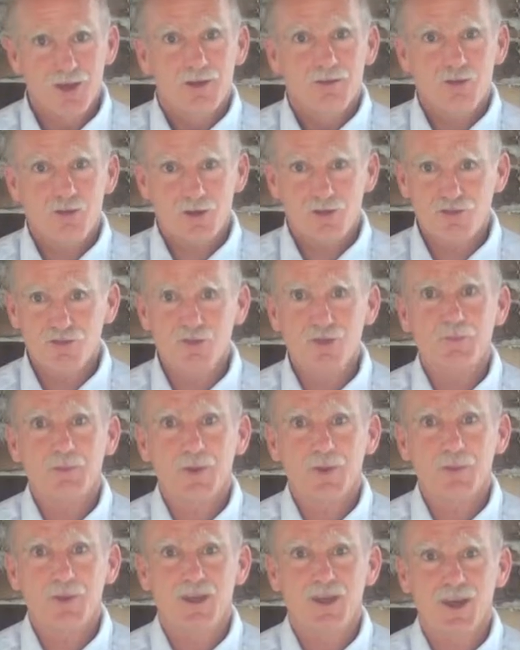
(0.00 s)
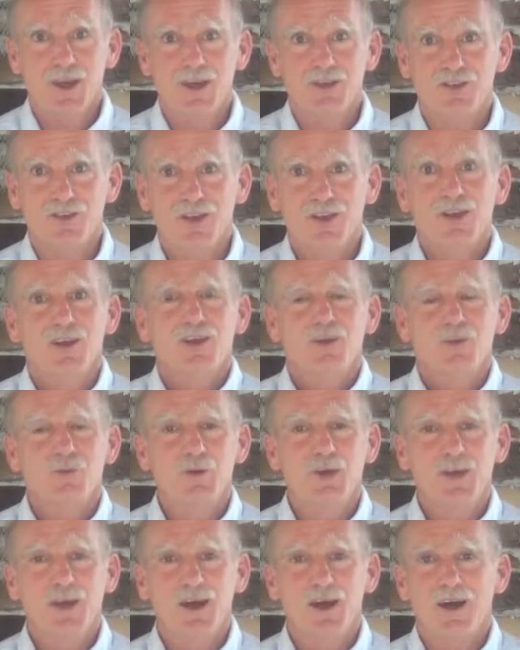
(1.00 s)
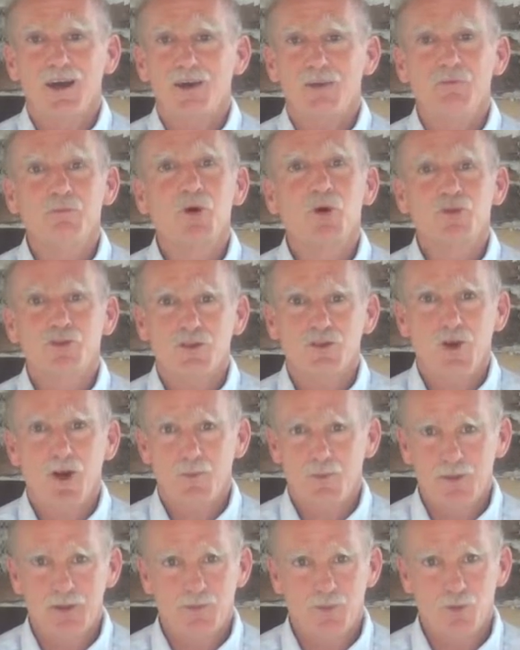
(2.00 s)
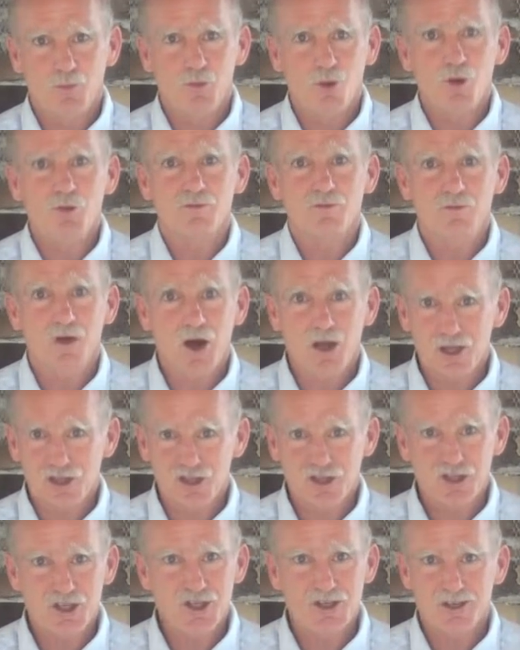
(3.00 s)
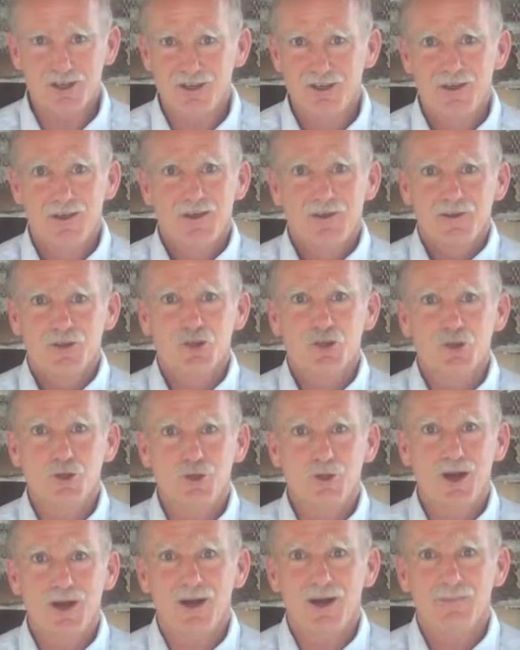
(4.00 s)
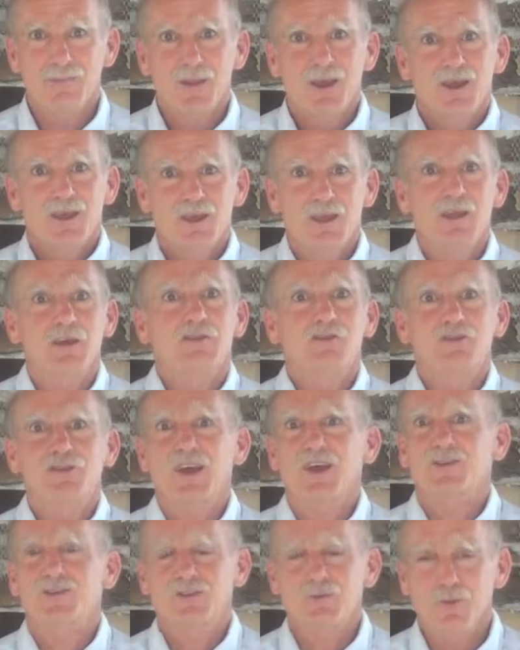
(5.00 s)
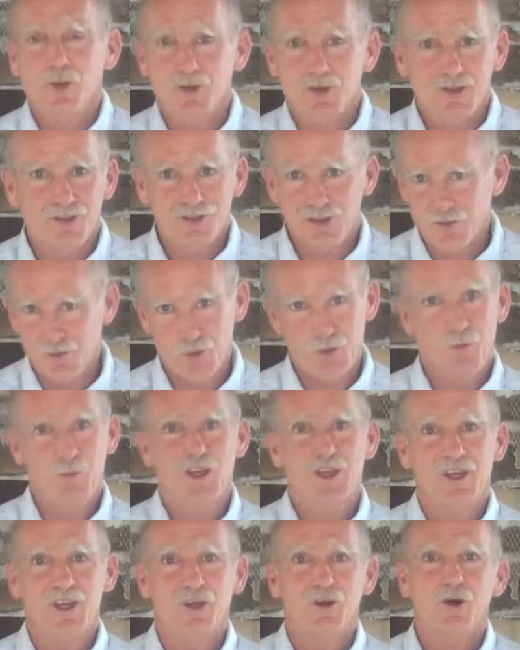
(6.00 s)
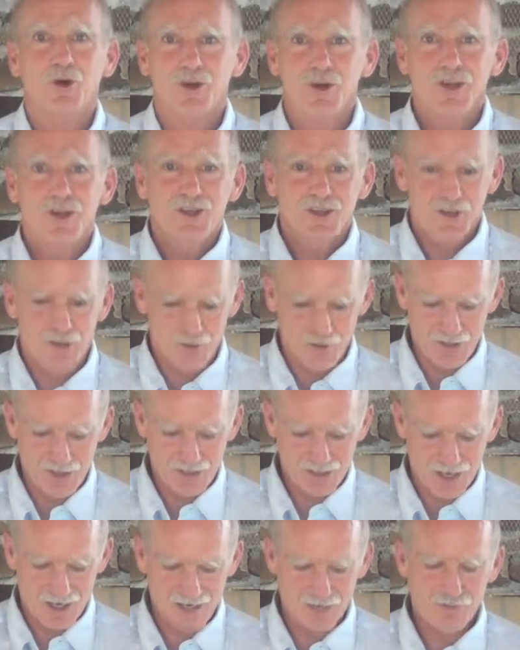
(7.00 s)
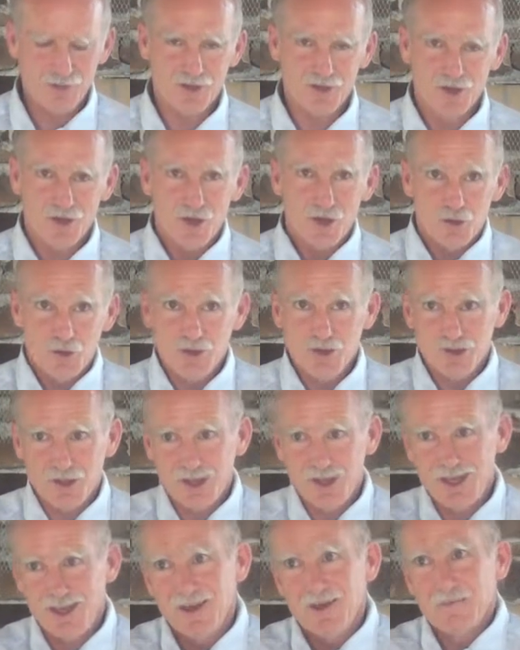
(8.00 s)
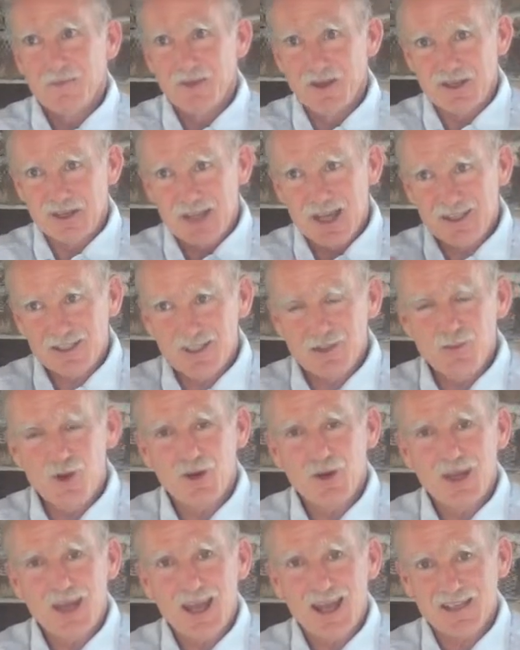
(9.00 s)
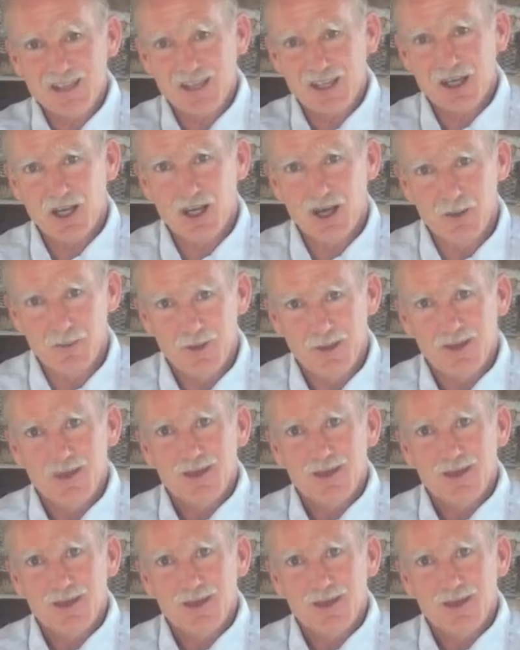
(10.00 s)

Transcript: just simply because most of our people won't volunteer to give testimonies every week, or these kind of things. The testimony has to come